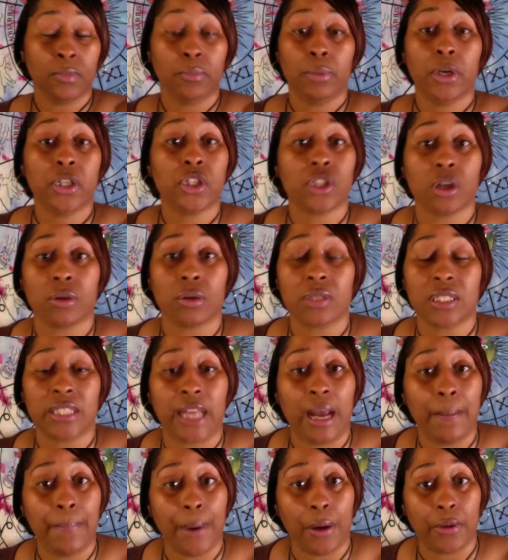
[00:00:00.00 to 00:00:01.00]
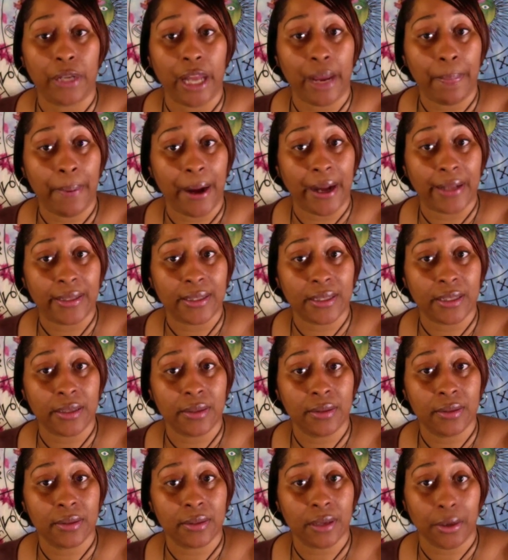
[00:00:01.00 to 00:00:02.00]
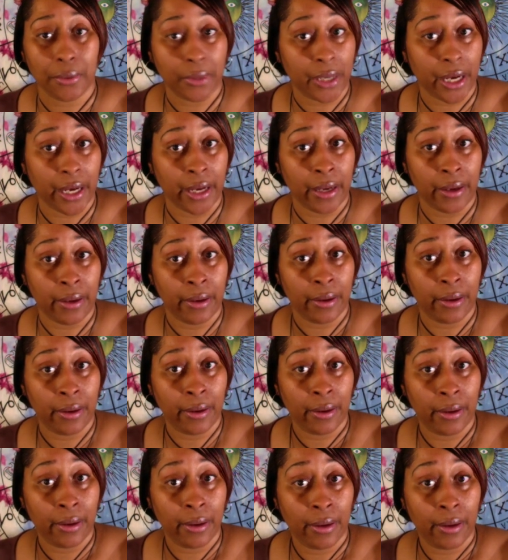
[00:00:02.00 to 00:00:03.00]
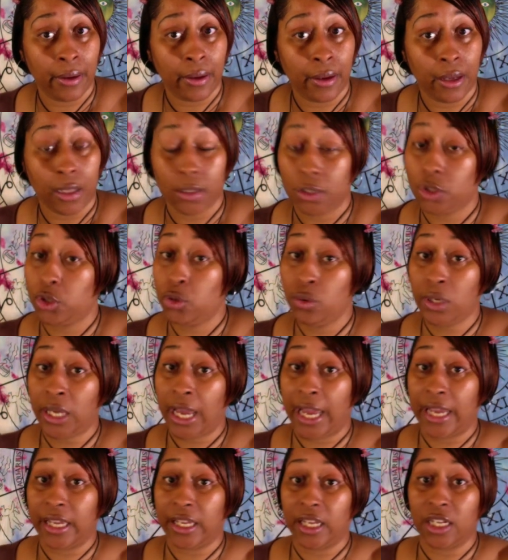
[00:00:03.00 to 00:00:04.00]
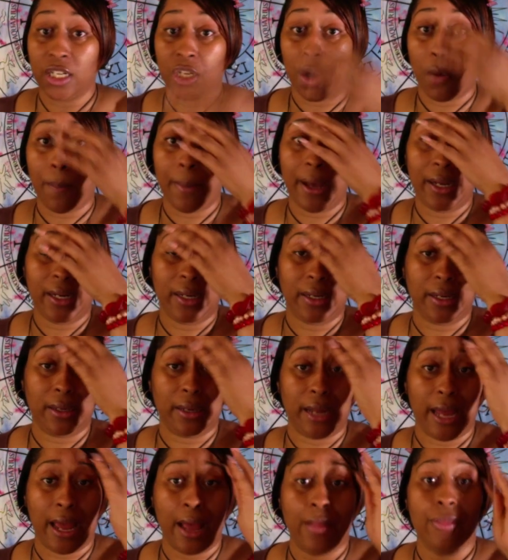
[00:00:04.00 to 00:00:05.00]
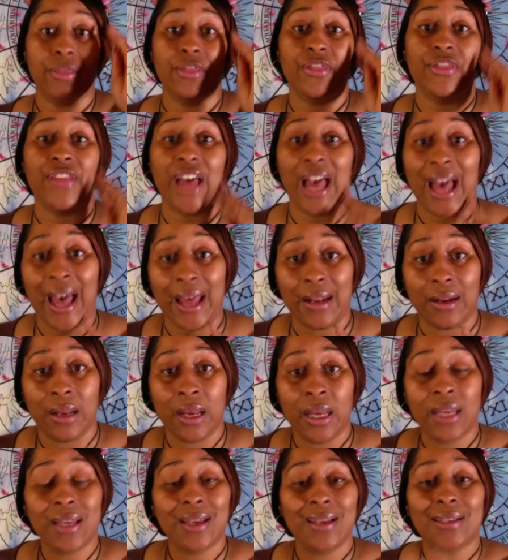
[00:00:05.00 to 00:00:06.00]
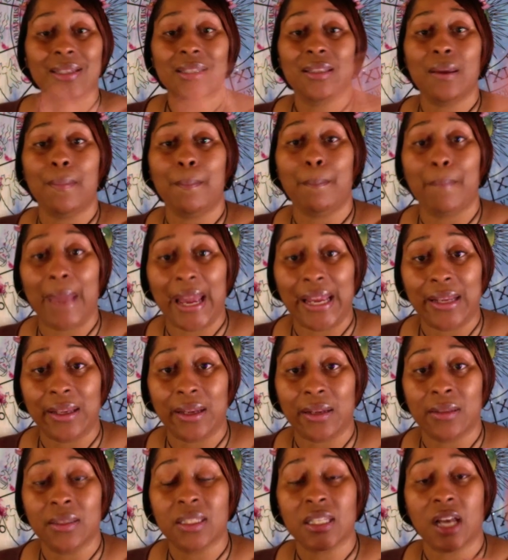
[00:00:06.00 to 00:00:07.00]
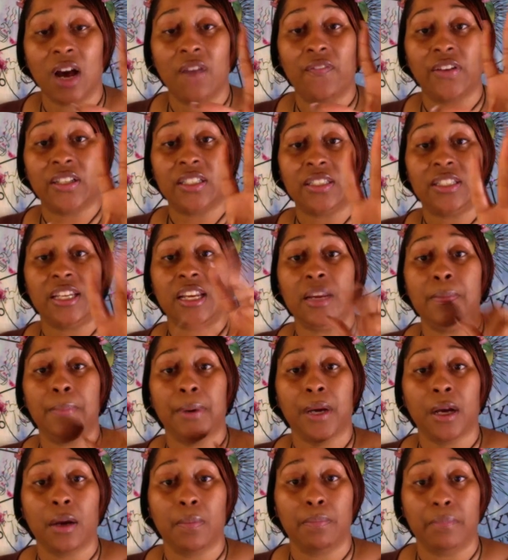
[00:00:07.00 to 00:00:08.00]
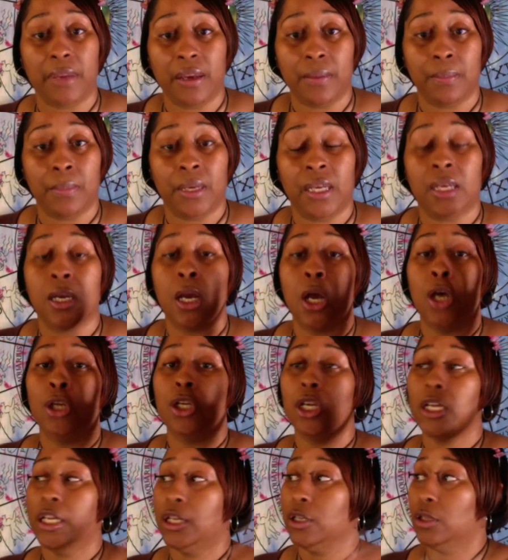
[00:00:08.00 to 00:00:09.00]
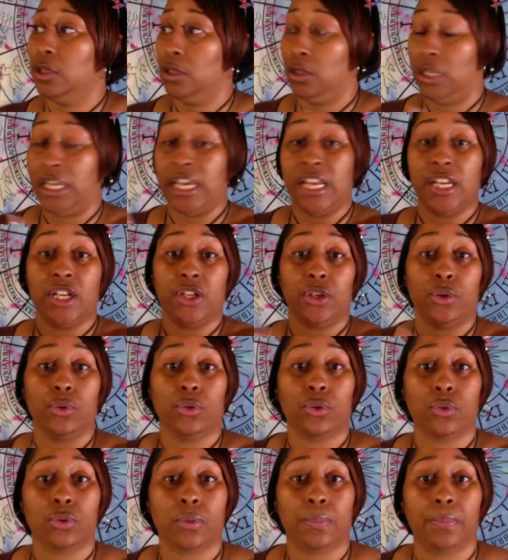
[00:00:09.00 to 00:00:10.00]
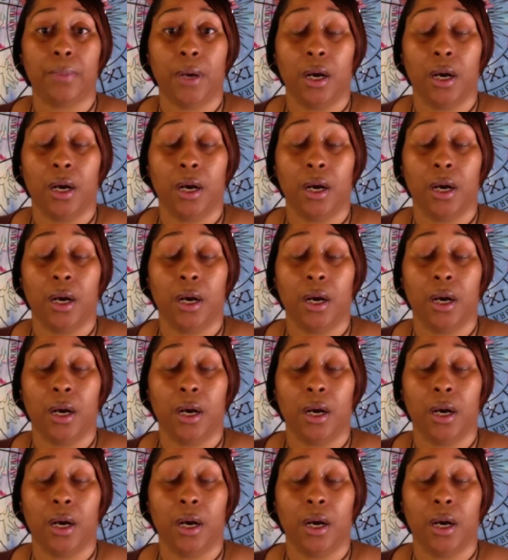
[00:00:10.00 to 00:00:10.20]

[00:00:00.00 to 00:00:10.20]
put your stamp on that, Pisces, okay? You can't get no better than that. That is the makings of a deep commitment and leading you through the,